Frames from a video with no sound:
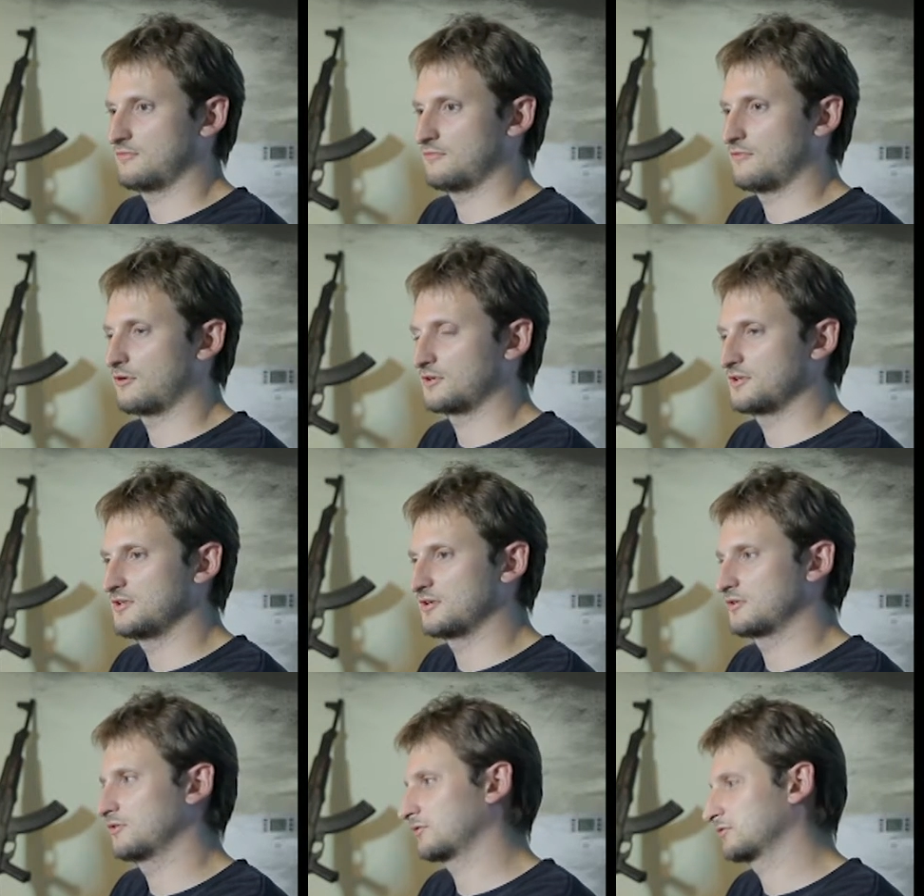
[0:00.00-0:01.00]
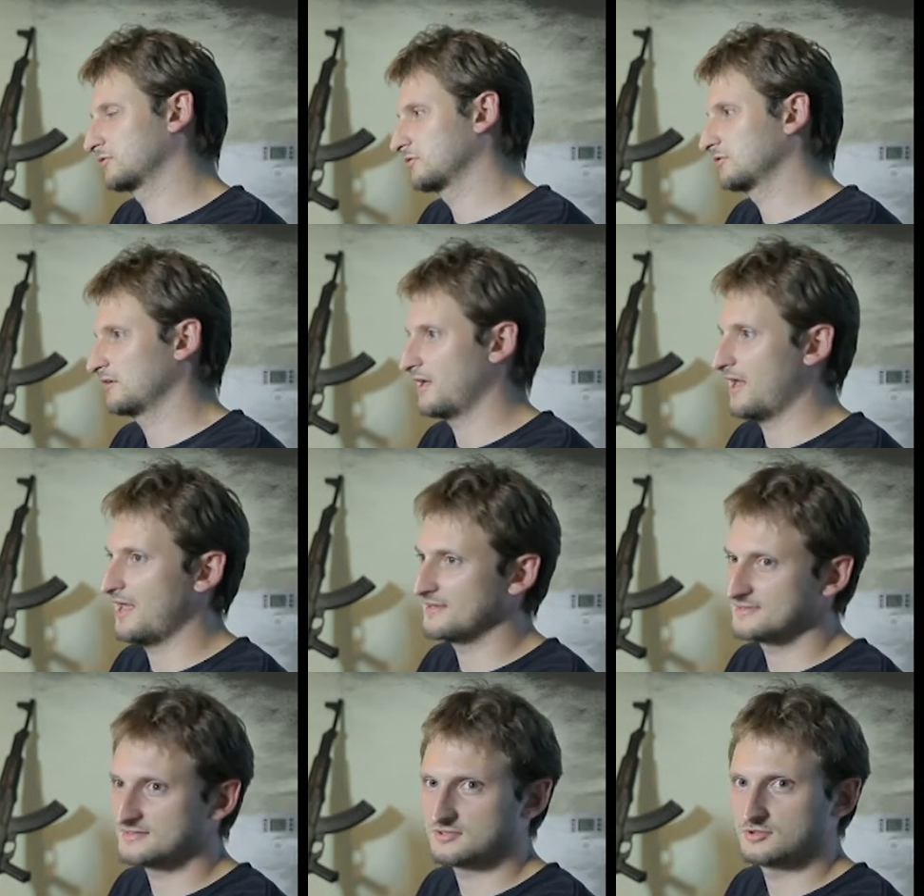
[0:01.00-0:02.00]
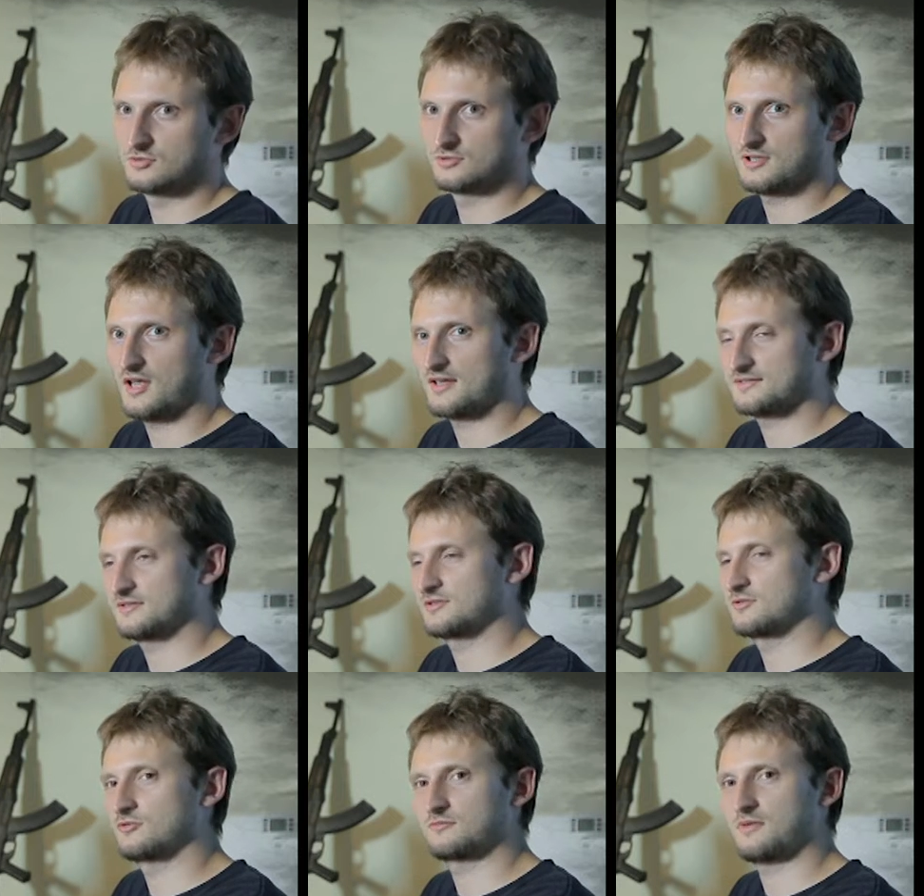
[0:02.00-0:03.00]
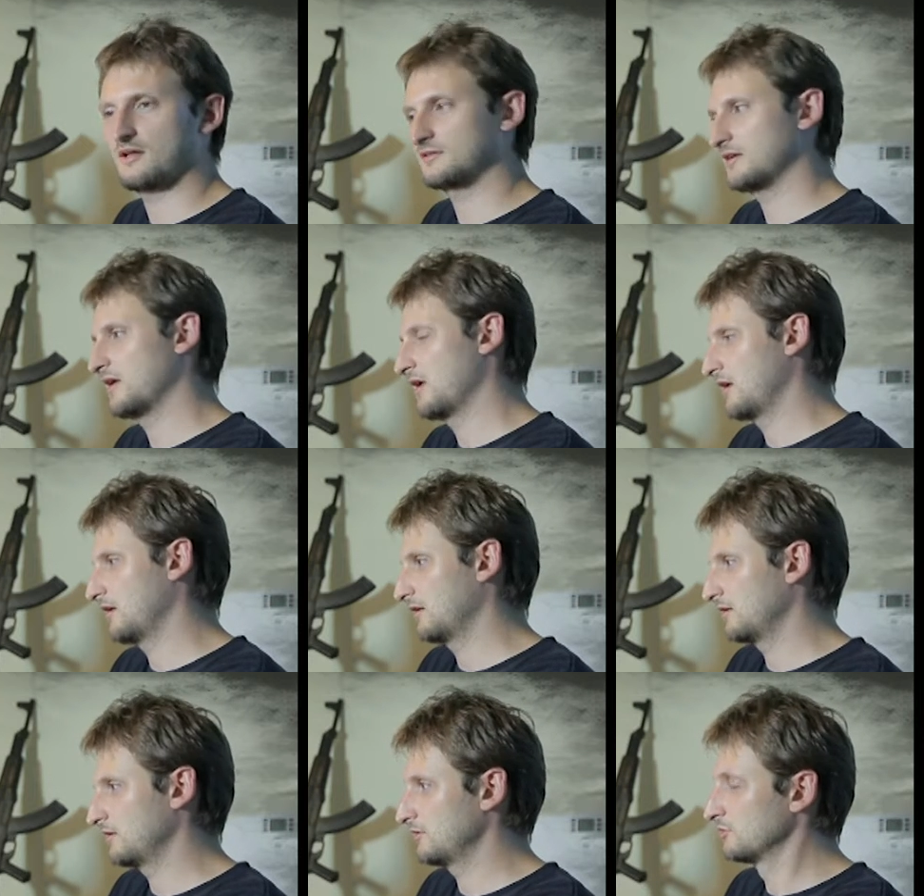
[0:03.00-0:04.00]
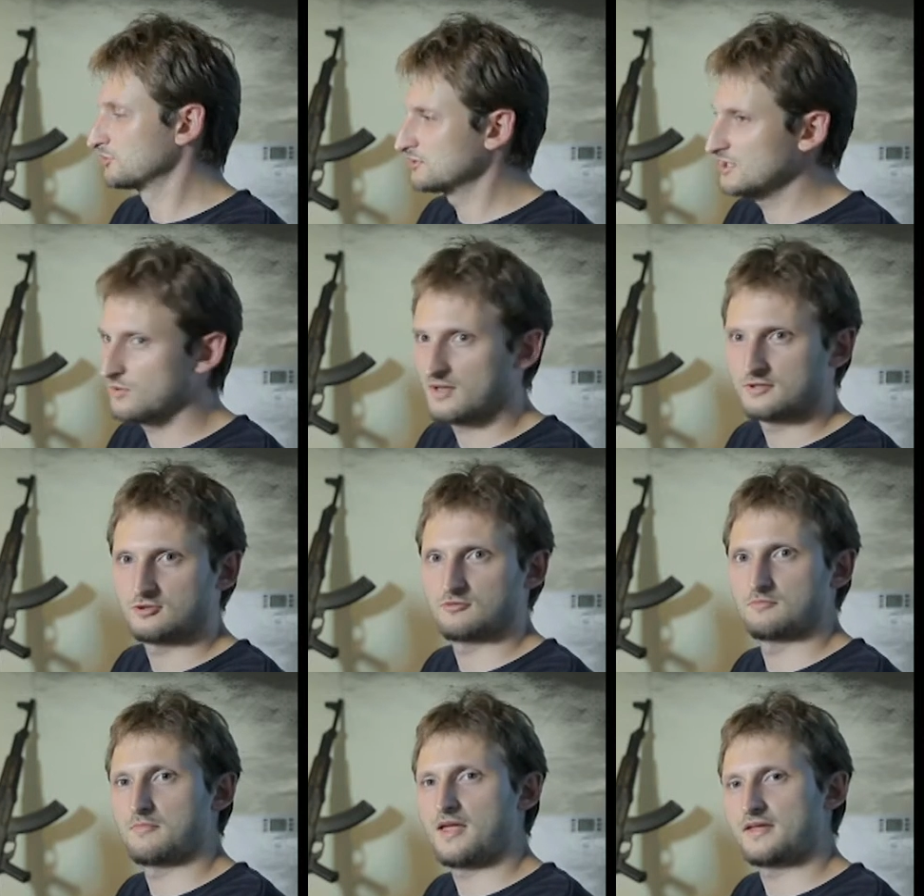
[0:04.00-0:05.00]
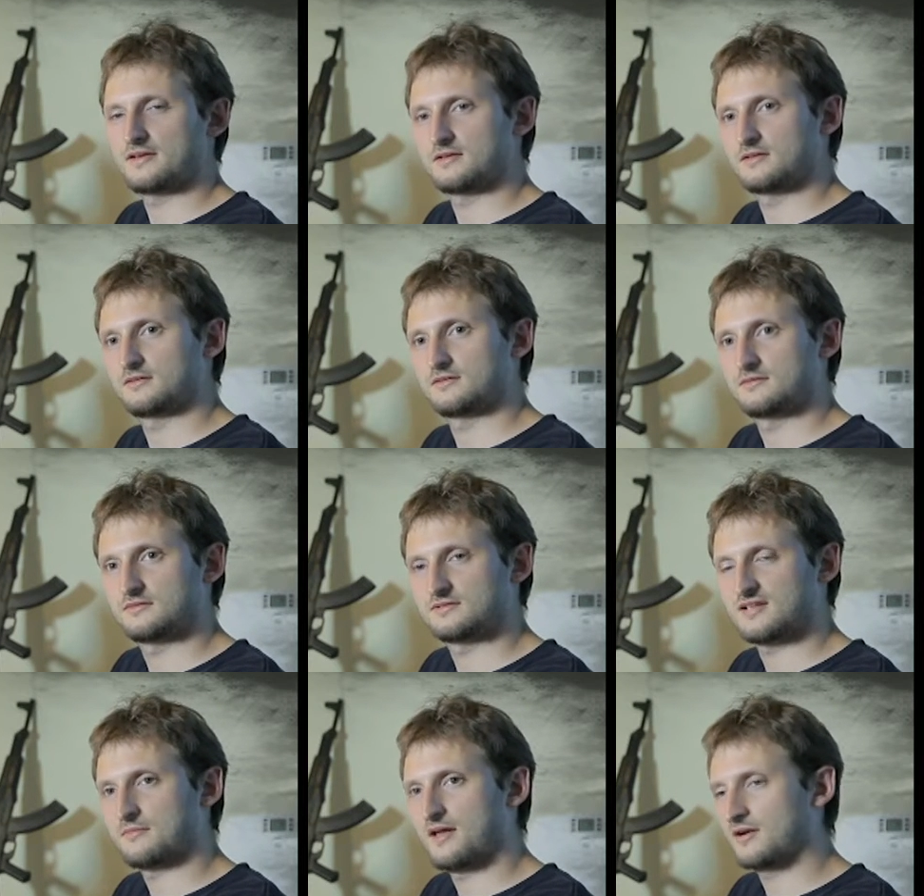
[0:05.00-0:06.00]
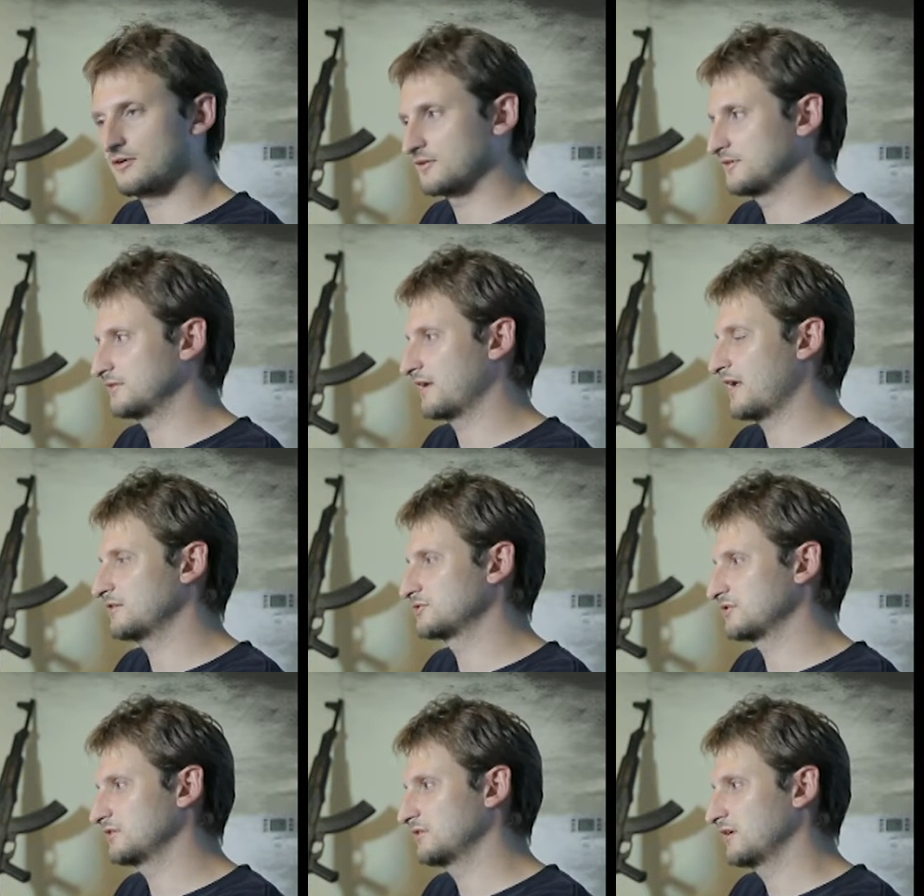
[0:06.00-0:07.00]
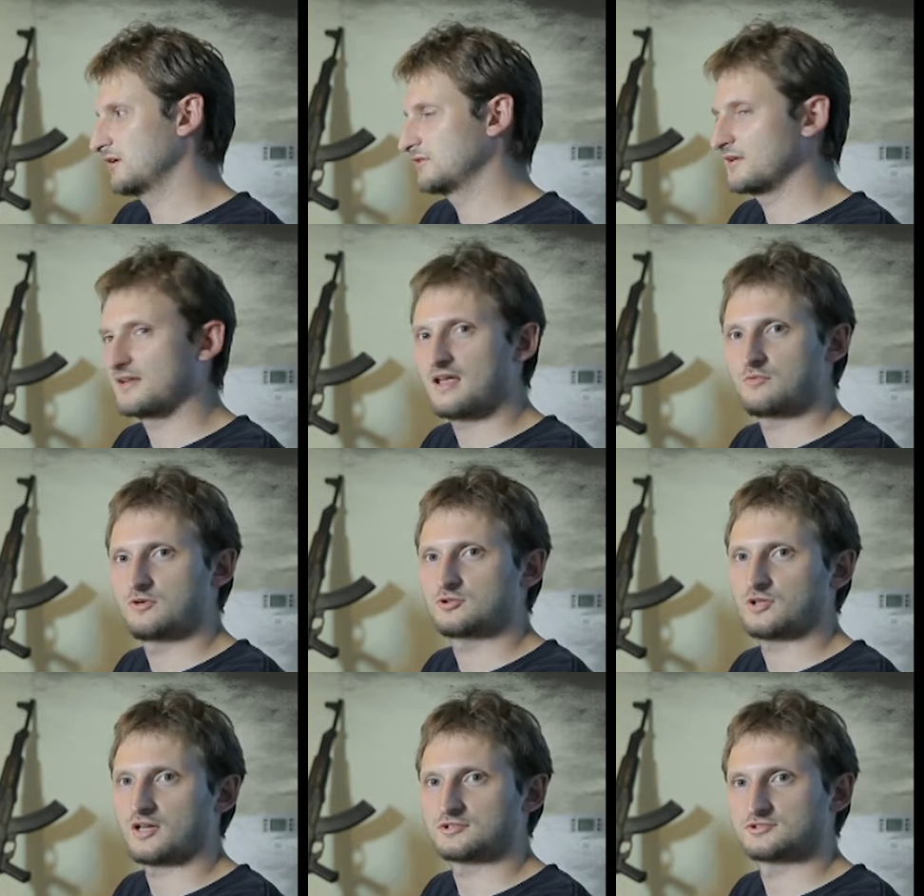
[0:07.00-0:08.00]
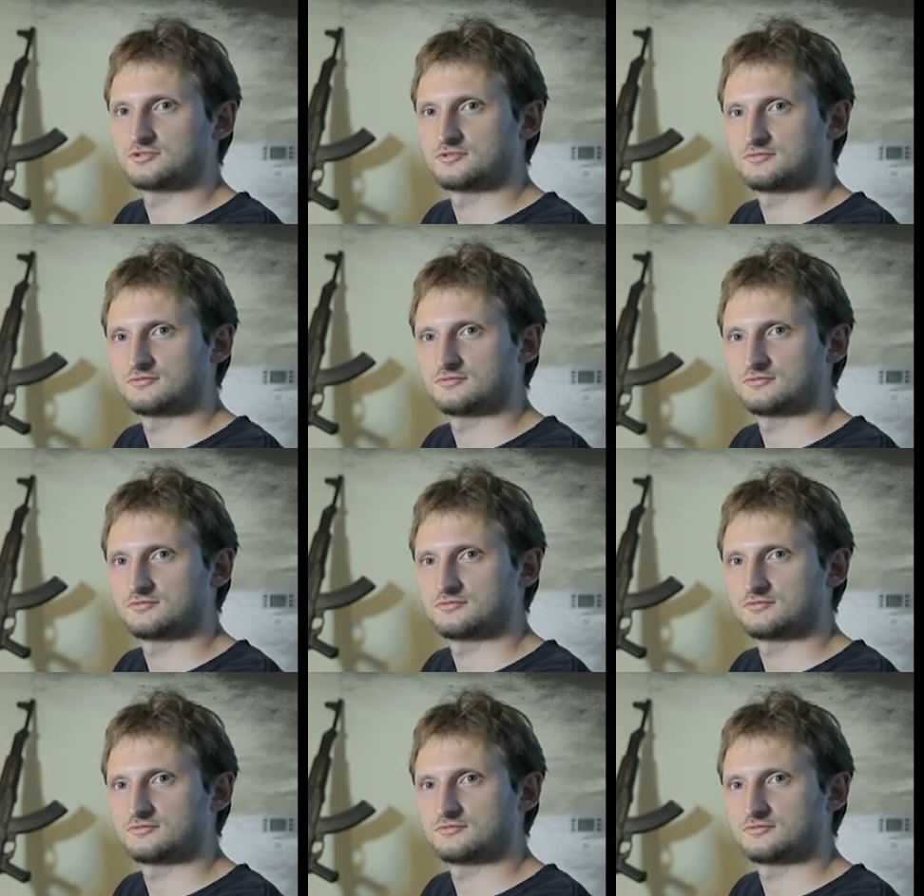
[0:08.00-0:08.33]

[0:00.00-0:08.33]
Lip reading: working not as good as it could, but usually when you make some error in the engine, the game will crash.